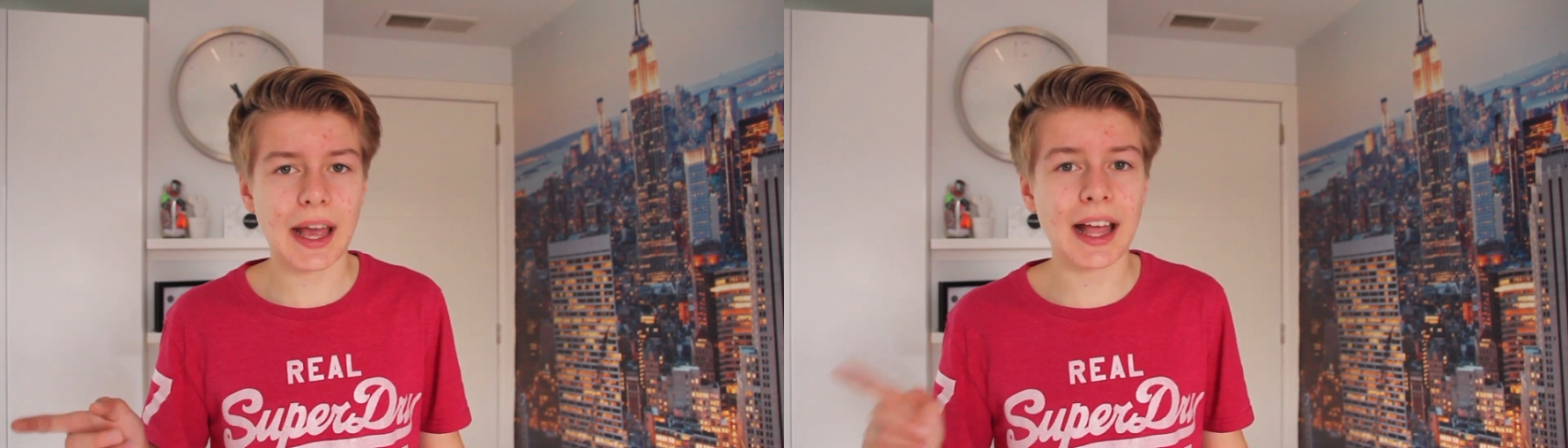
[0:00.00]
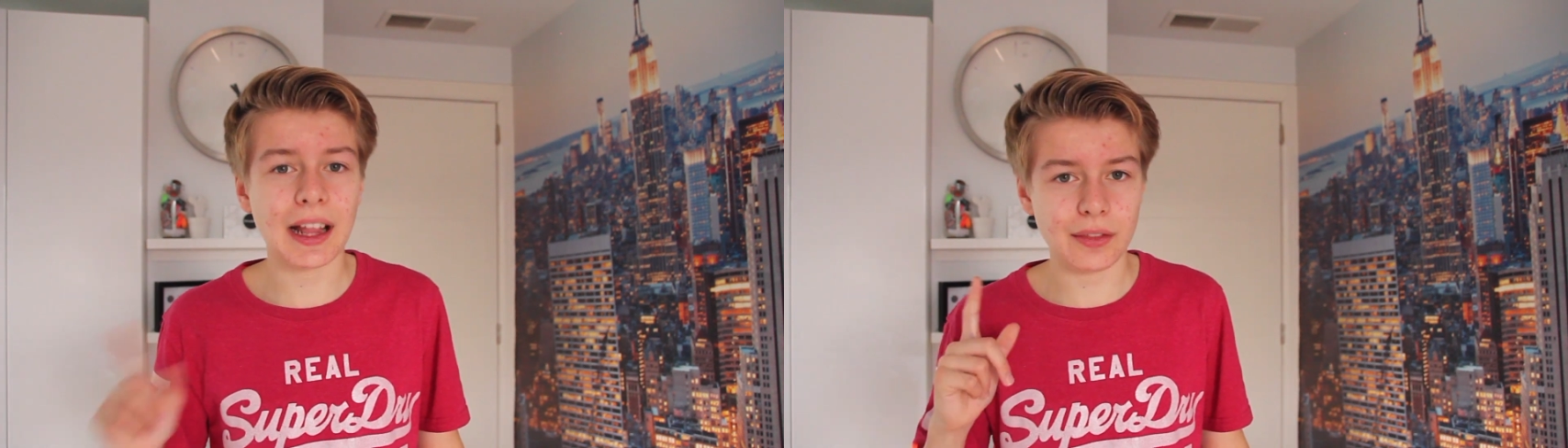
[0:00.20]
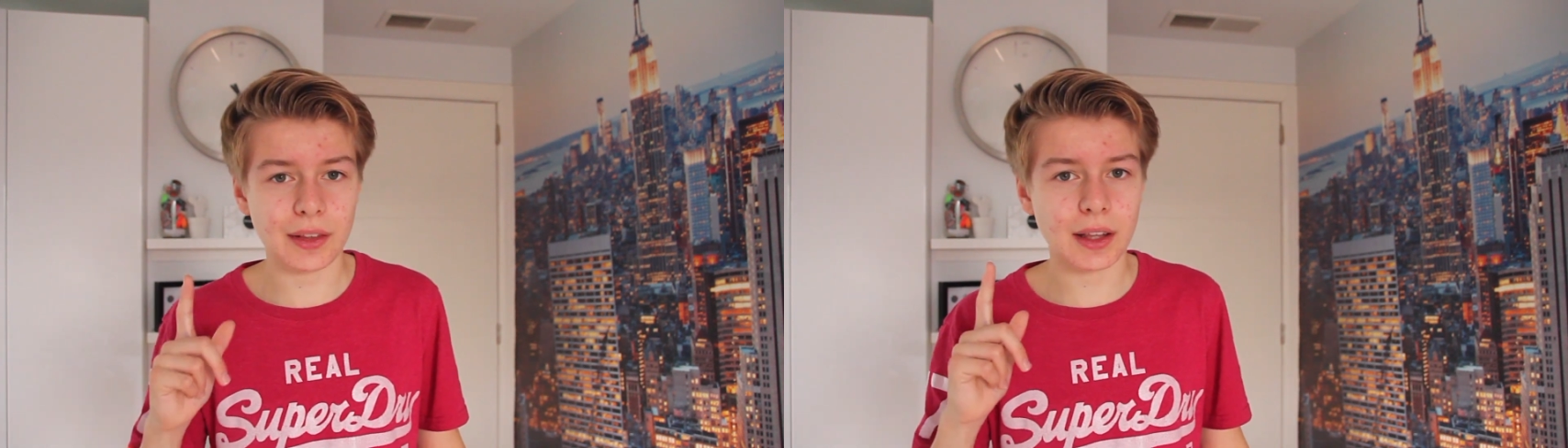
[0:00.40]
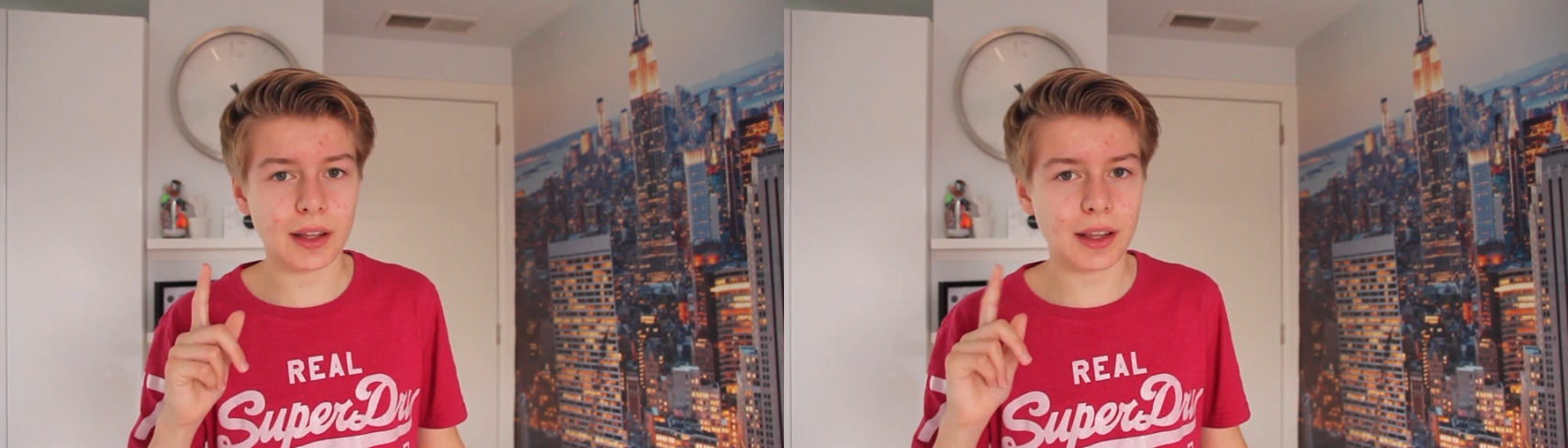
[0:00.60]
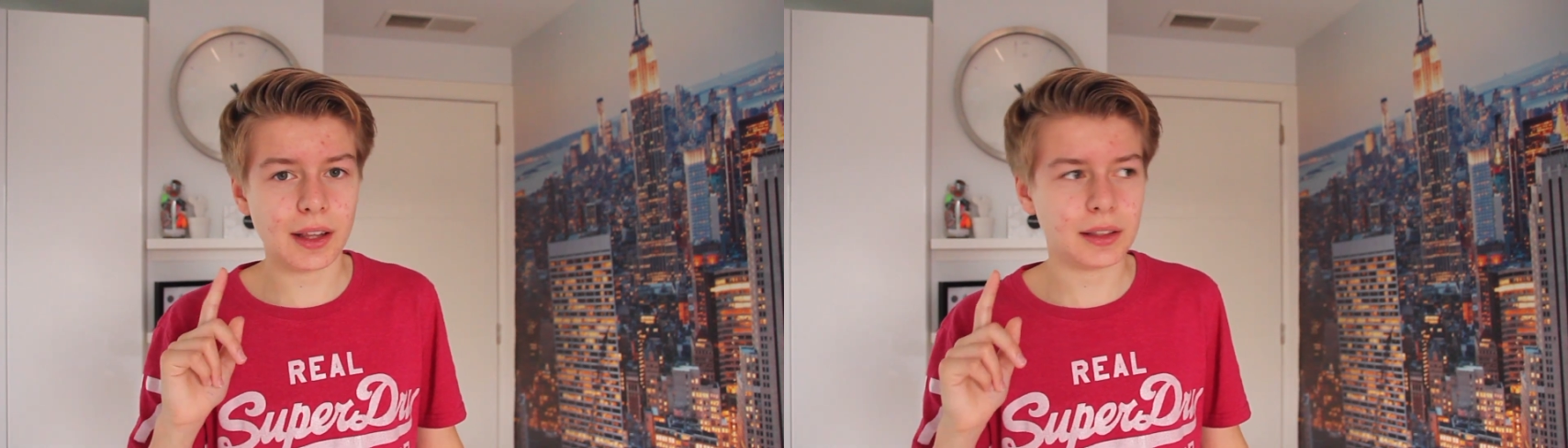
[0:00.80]
and
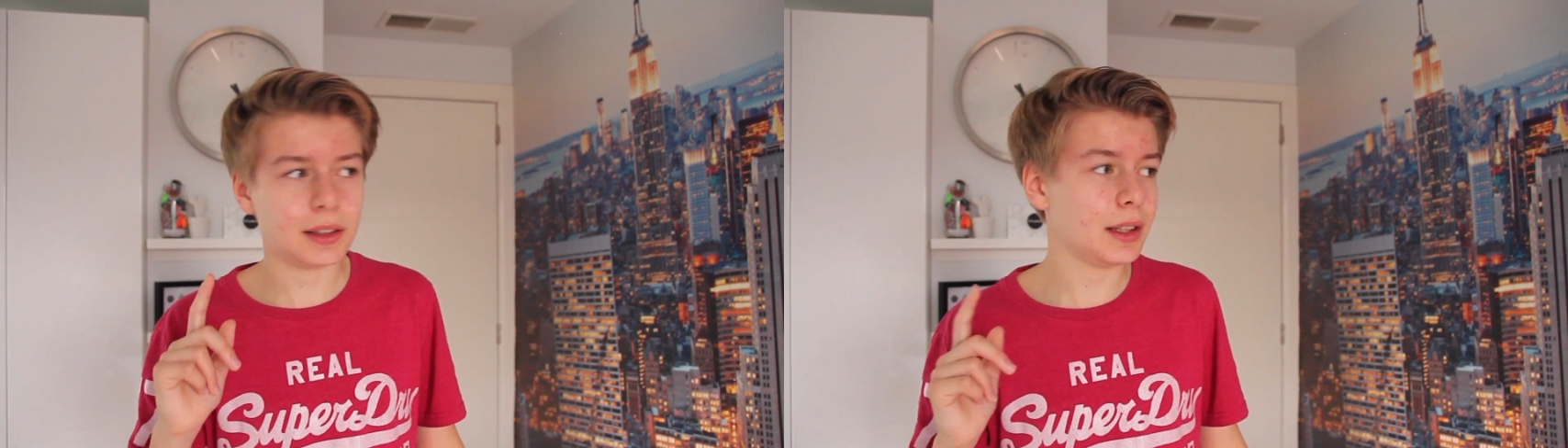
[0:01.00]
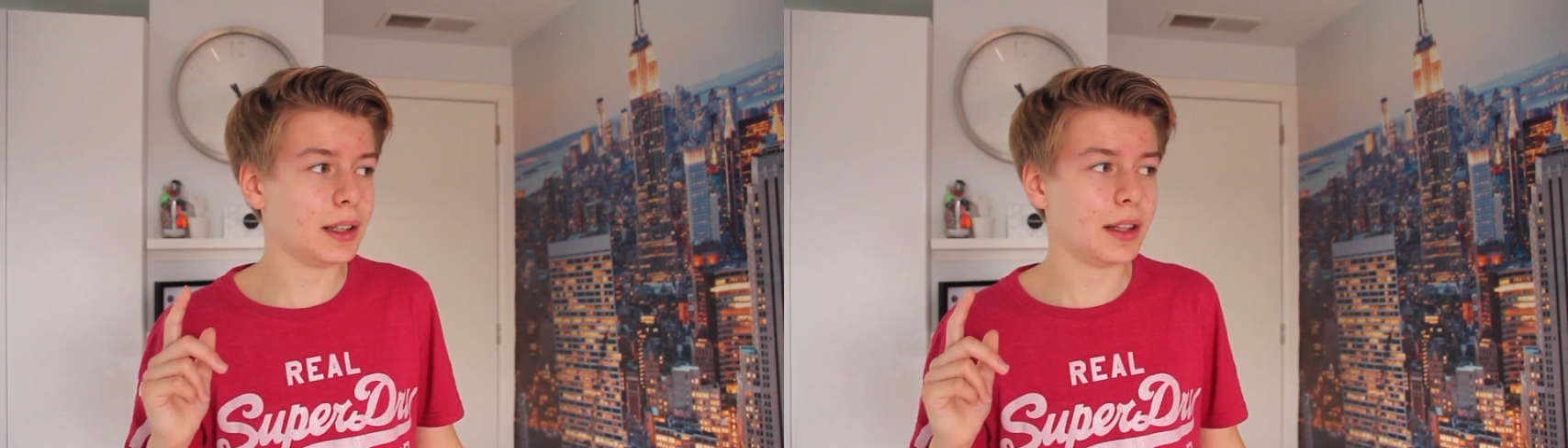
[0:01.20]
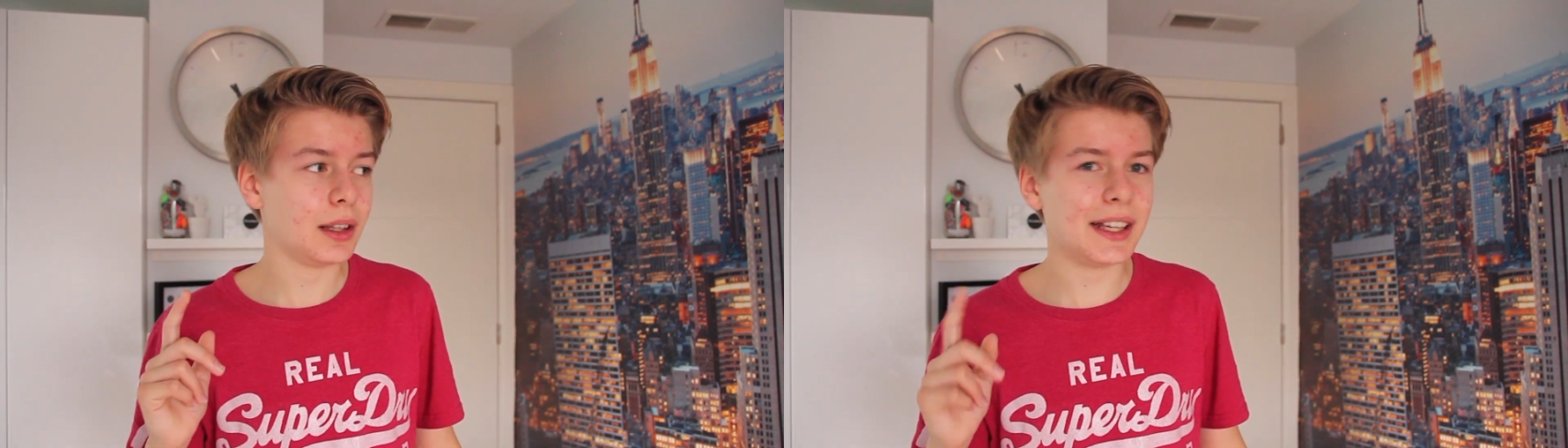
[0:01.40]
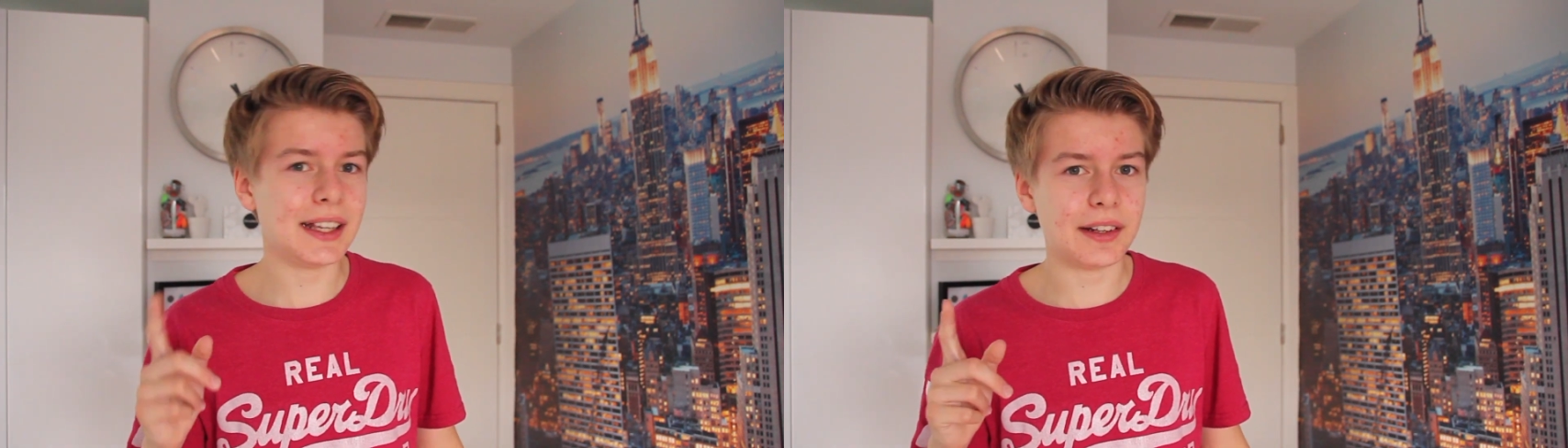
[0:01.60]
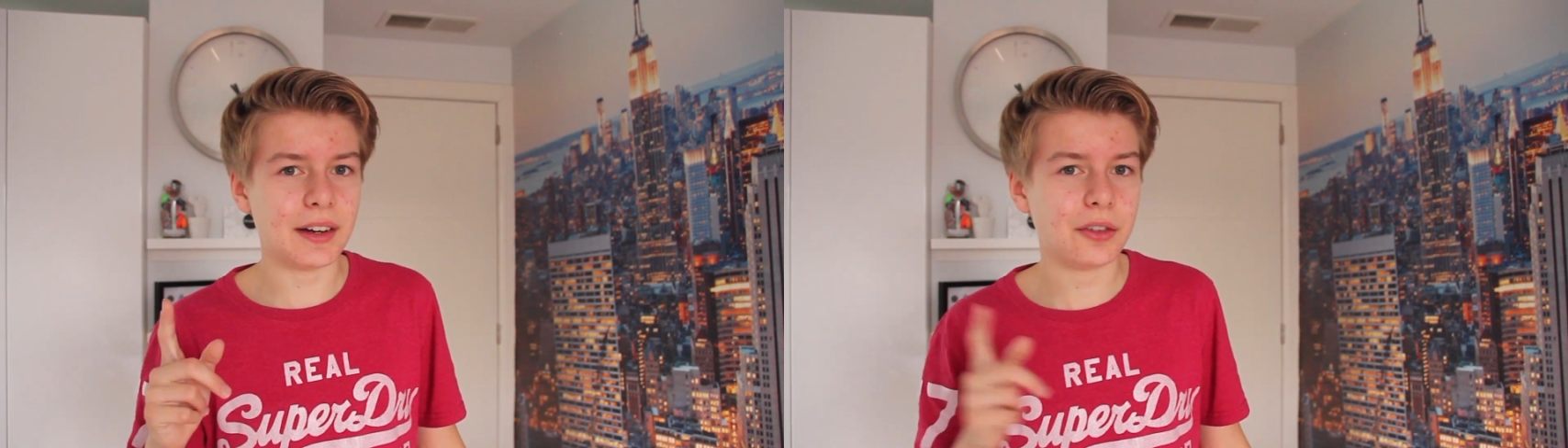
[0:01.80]

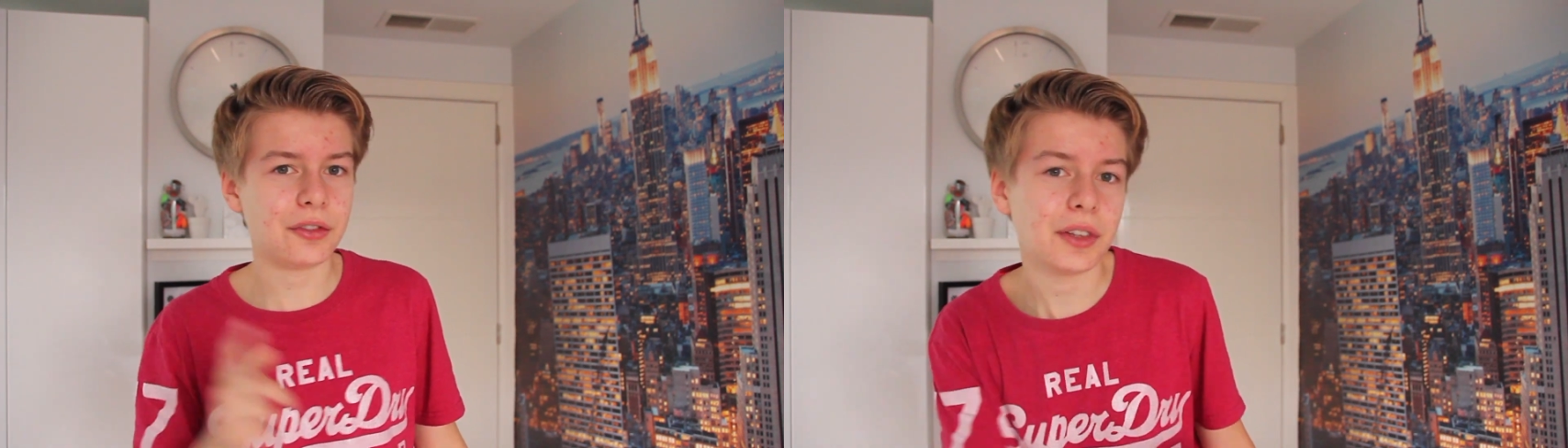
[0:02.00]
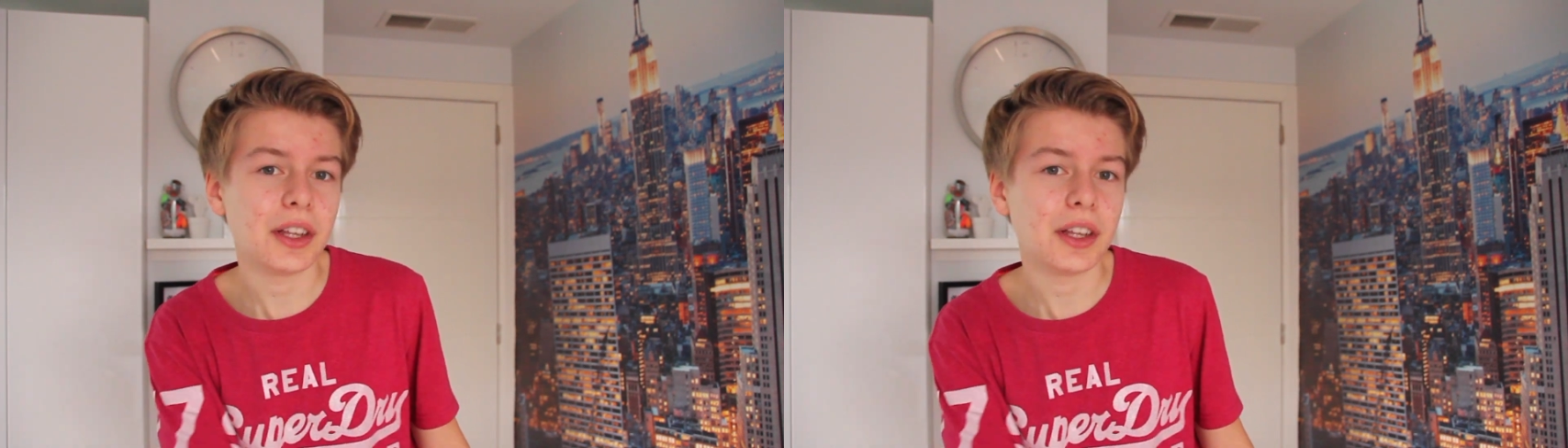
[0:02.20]
eat enough.